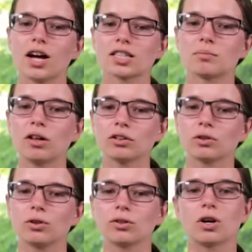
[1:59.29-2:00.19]
A smaller
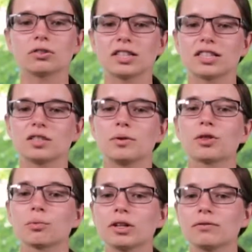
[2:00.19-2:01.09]
hole only needs to be
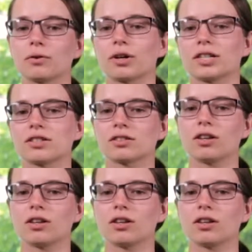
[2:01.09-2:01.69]
3 to 4 inches